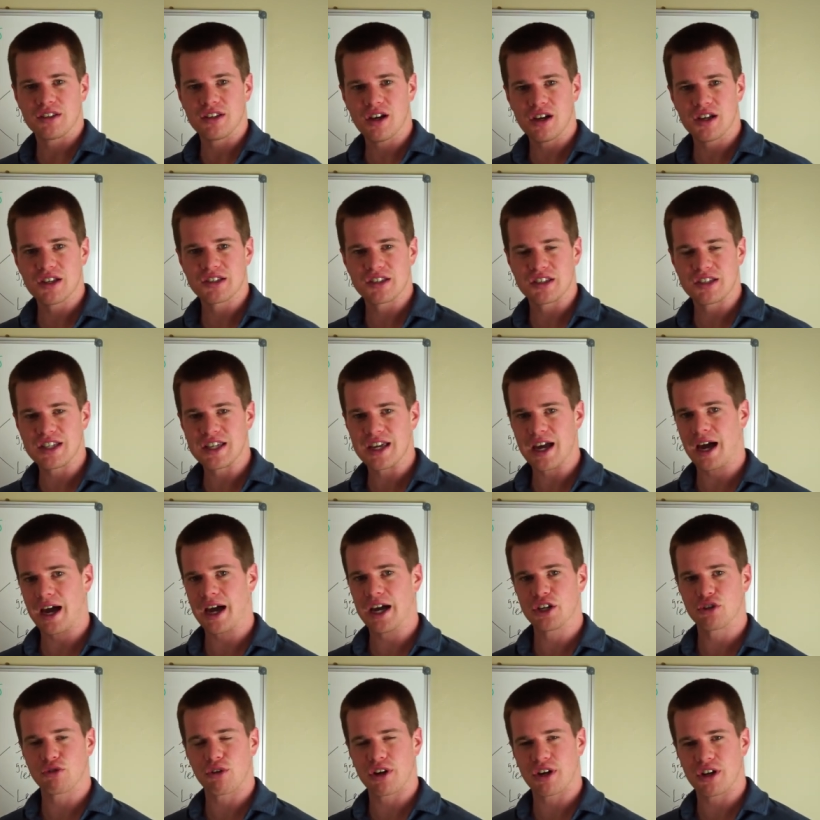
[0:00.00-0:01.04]
does
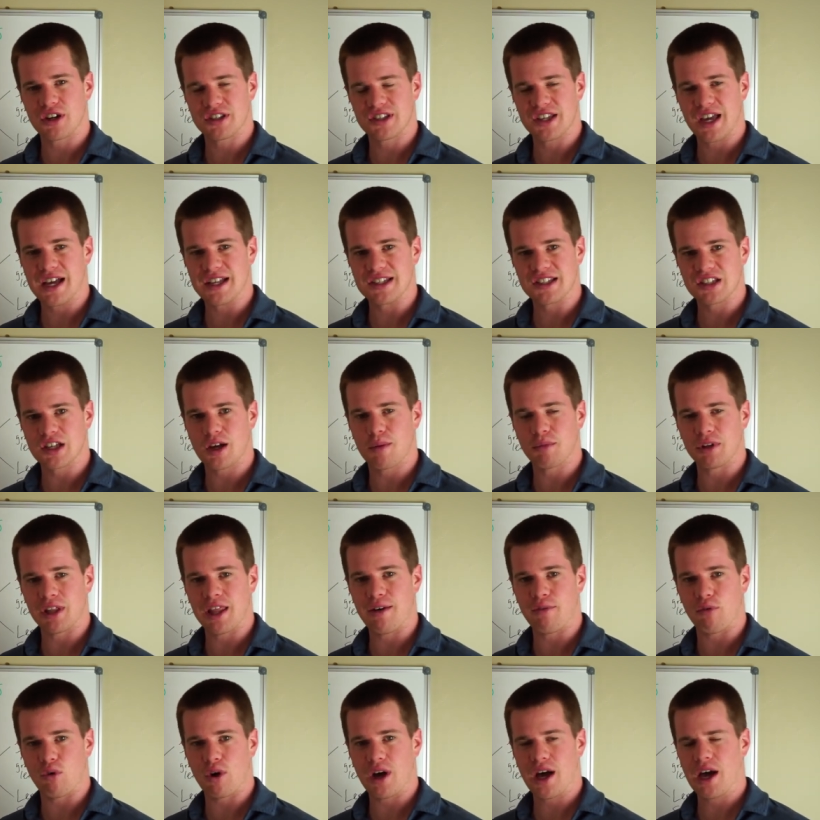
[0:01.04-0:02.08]
dehydrate us at some
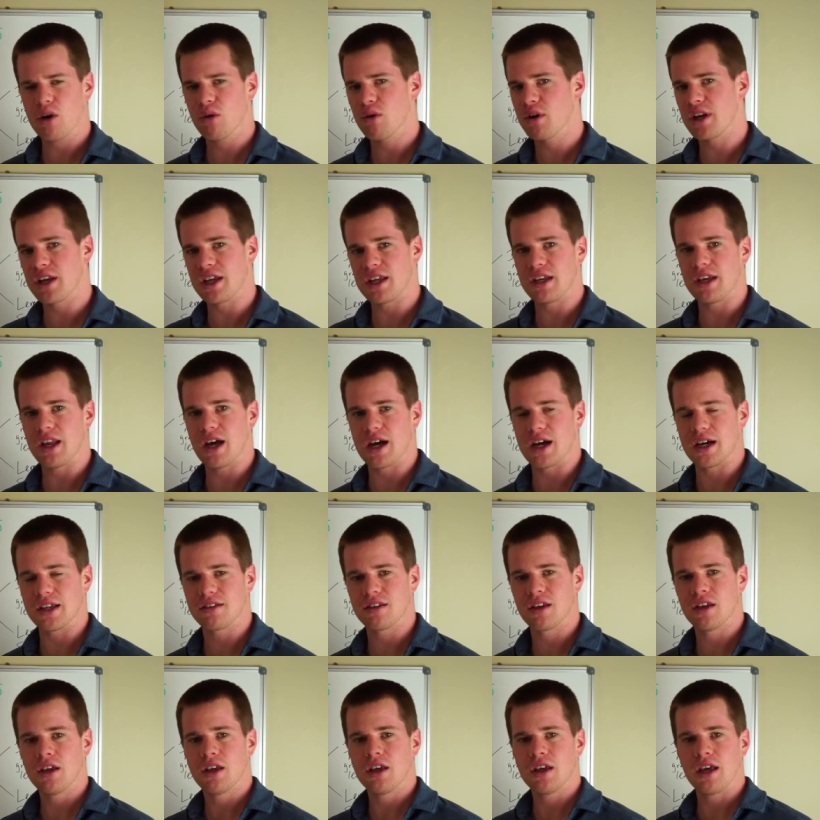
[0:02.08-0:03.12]
level. How could it
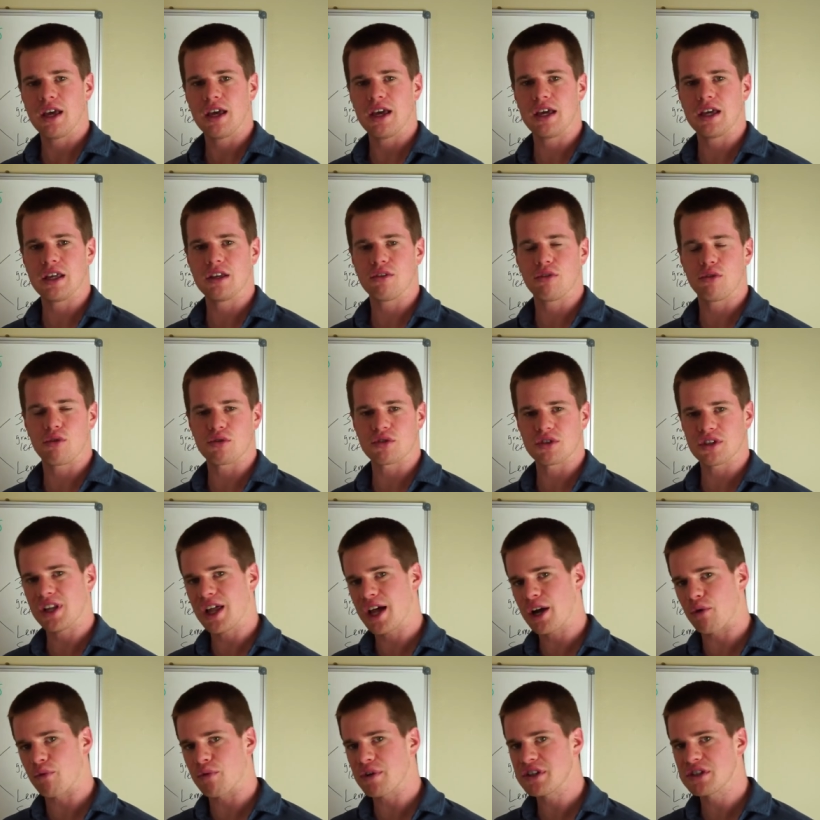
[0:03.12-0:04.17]
not? And there's a
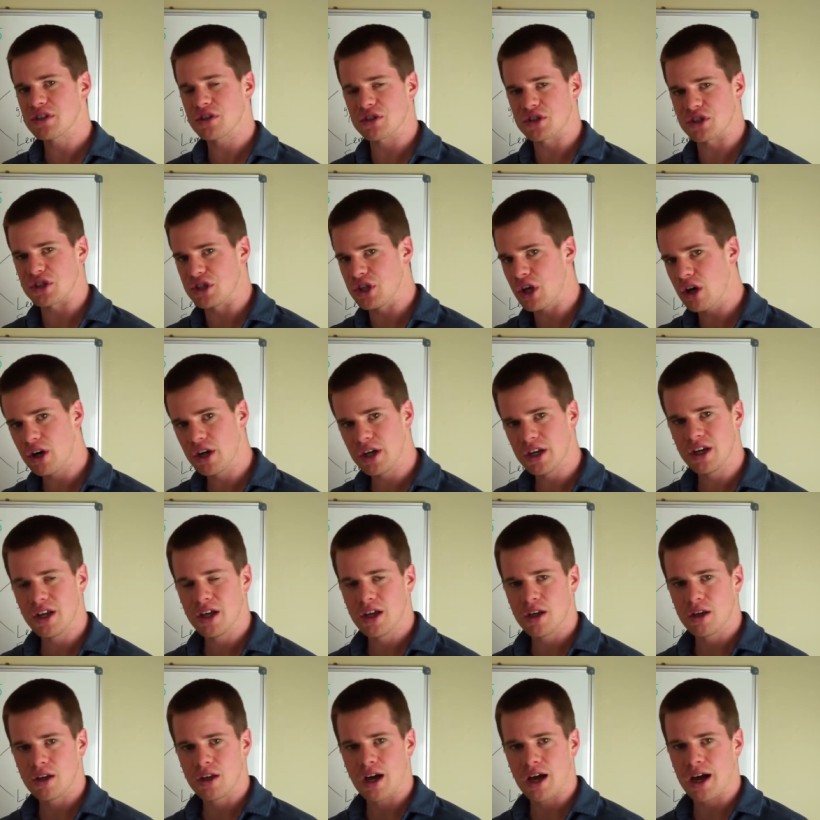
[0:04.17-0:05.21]
lot of research done.
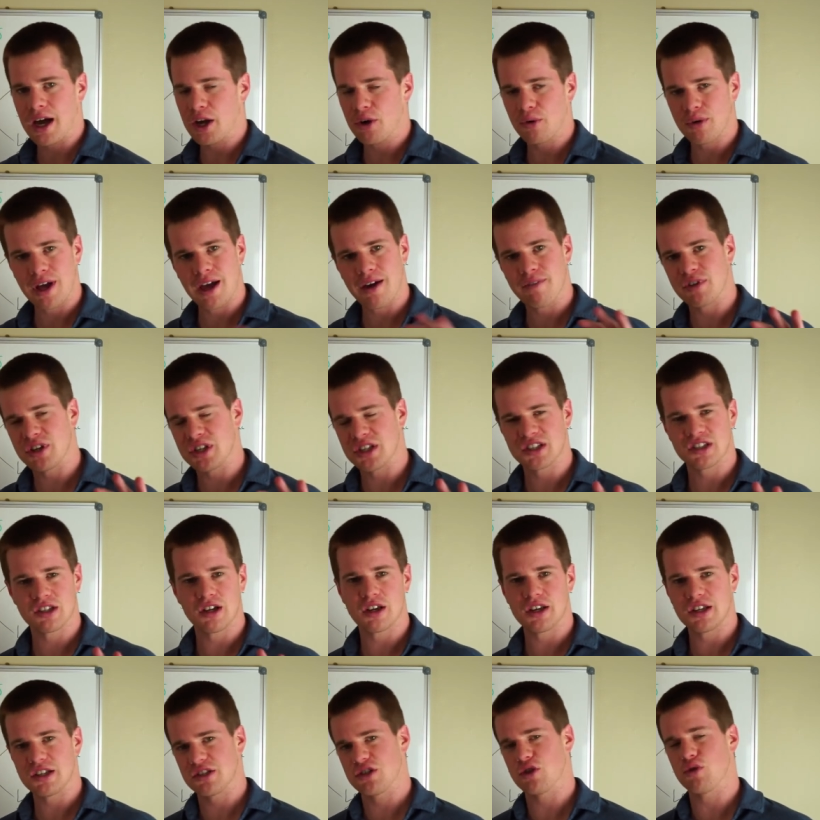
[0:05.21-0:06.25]
I don't have any
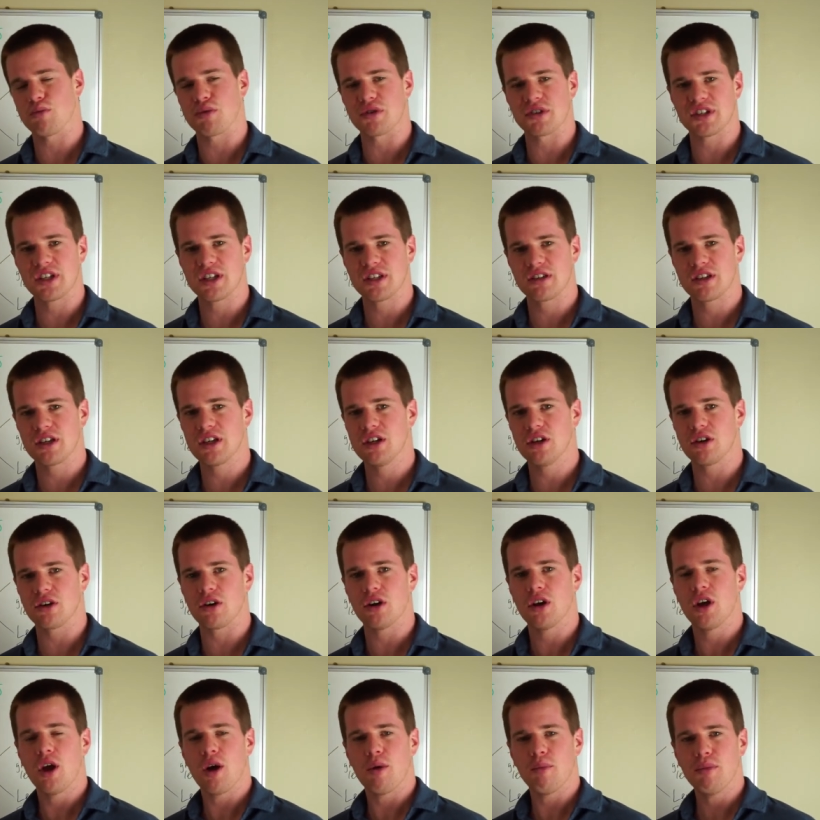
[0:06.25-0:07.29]
studies to present
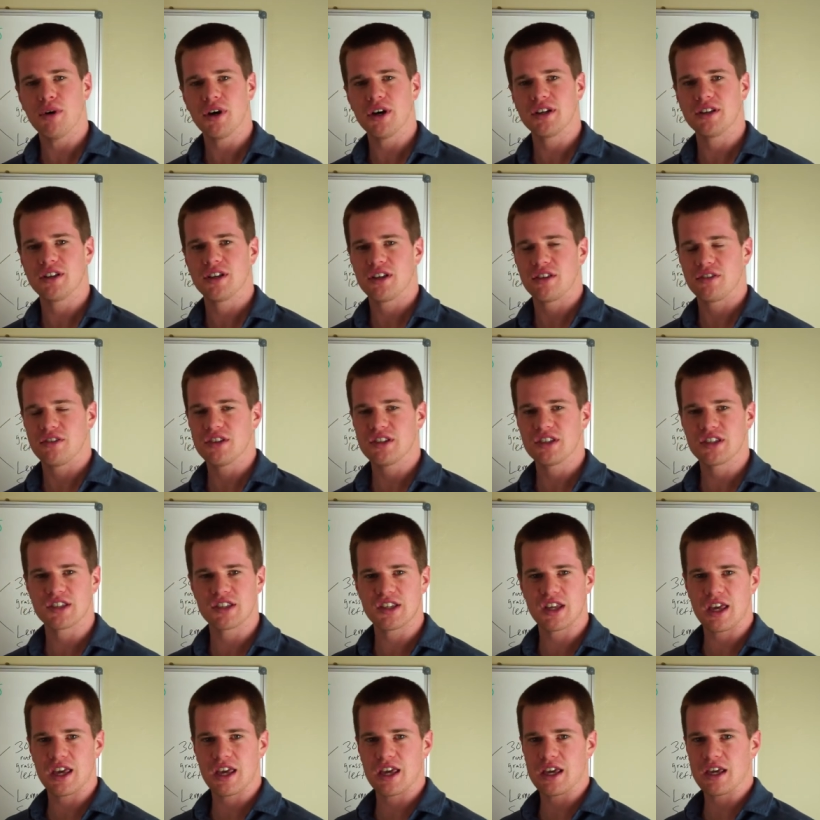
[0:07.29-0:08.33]
here, but this
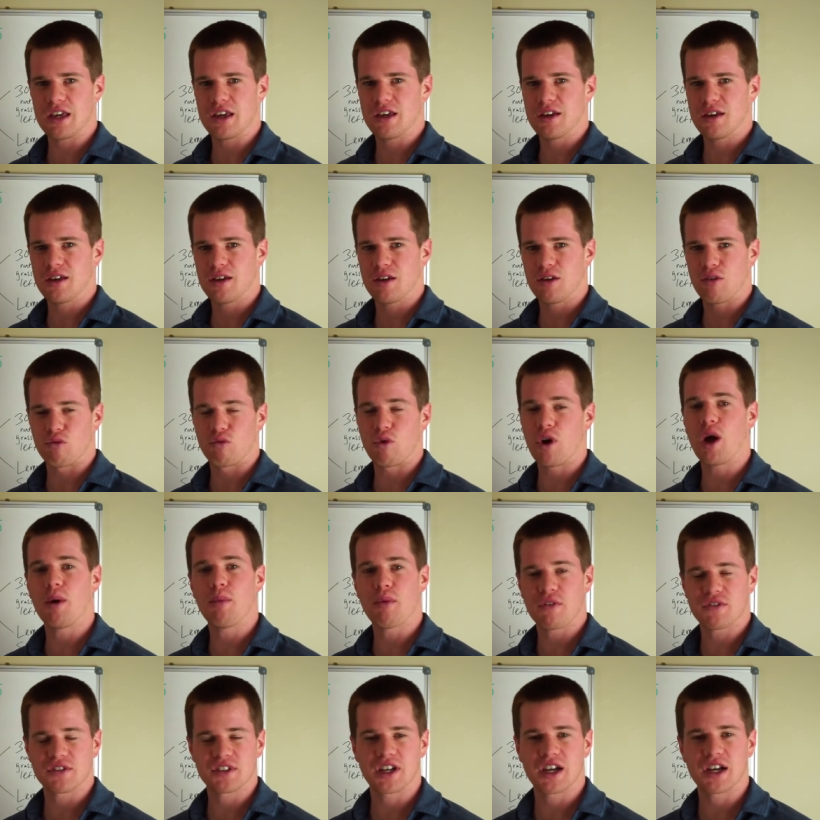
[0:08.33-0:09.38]
is a
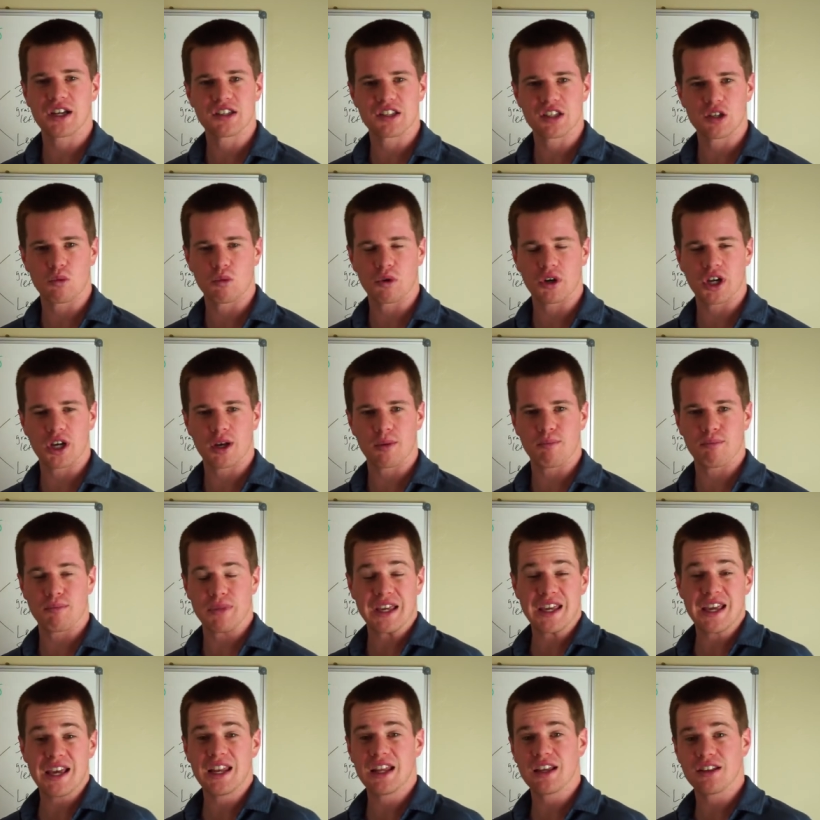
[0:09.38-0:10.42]
realm of science that we're gonna,
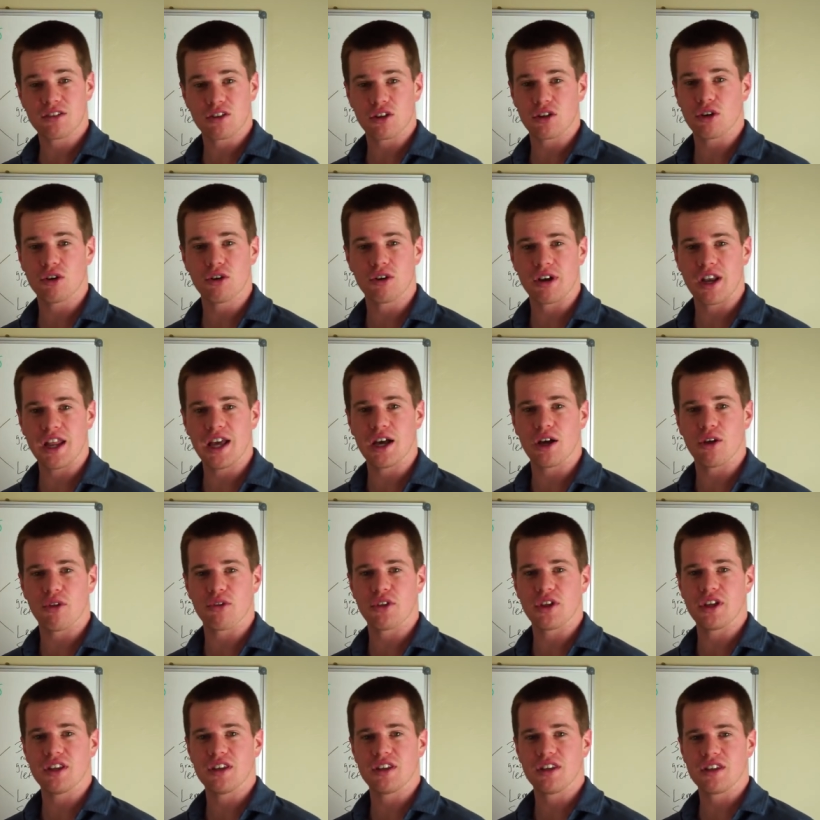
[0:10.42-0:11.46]
beginning to learn now,
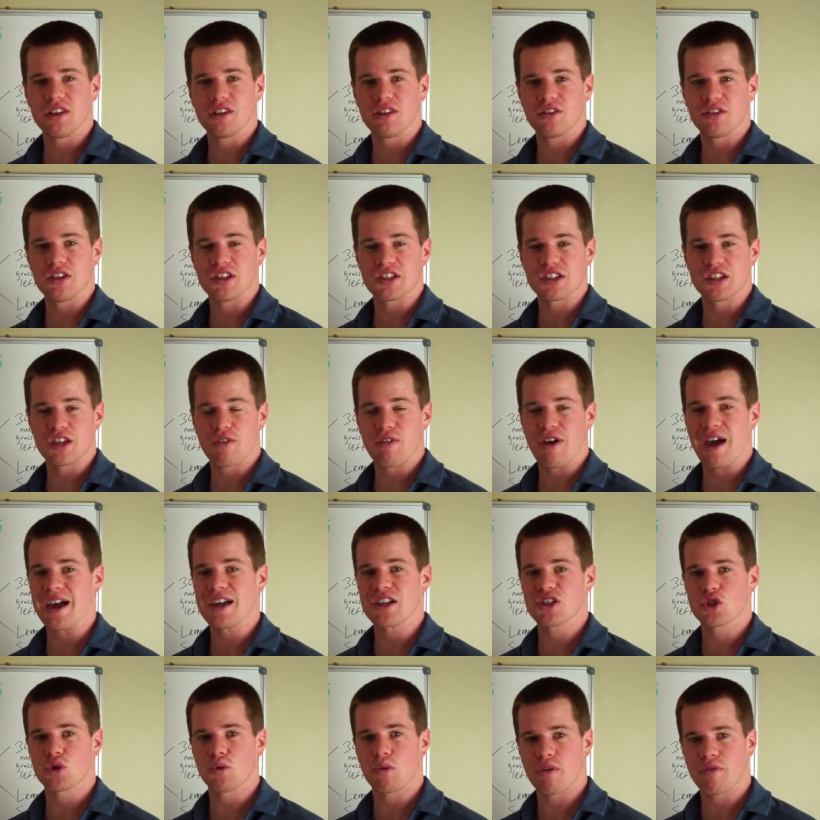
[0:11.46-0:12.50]
that this stuff
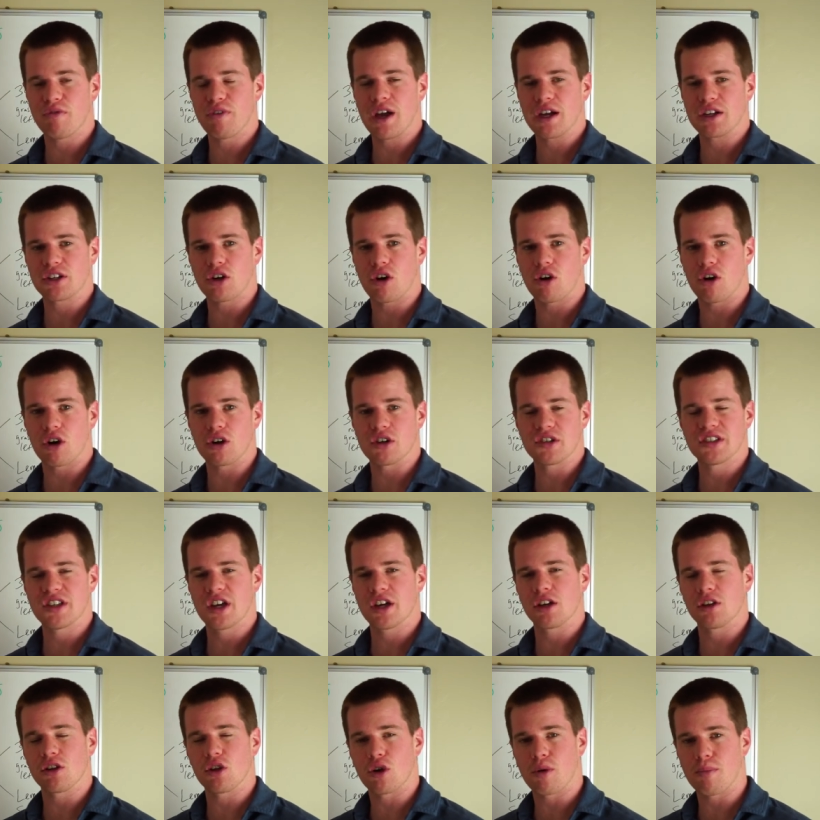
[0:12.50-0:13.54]
has to affect our
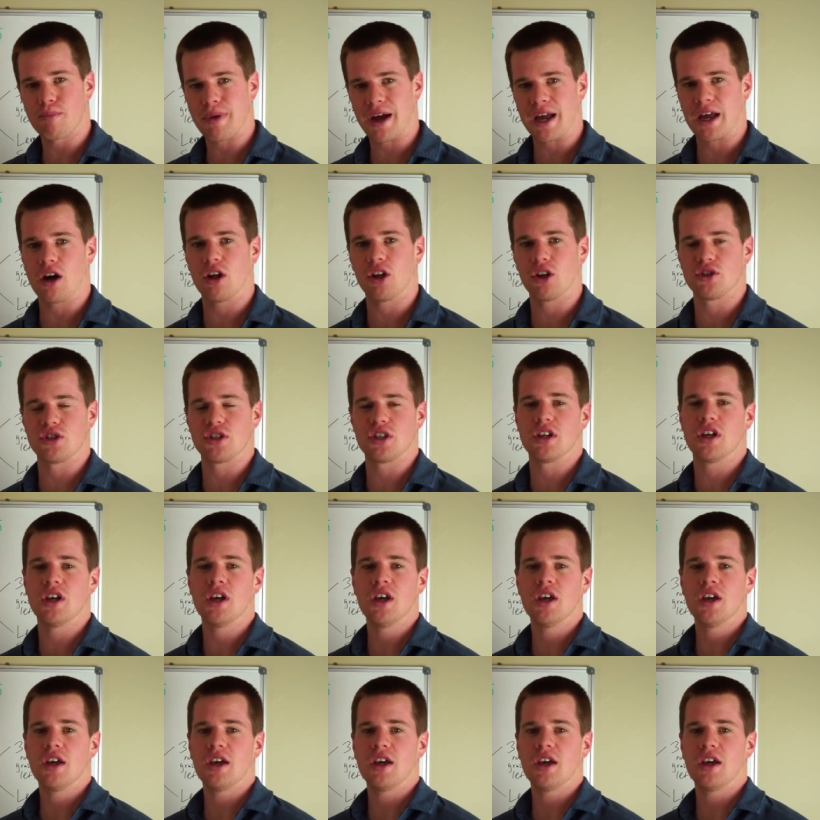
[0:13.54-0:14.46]
cellular biology,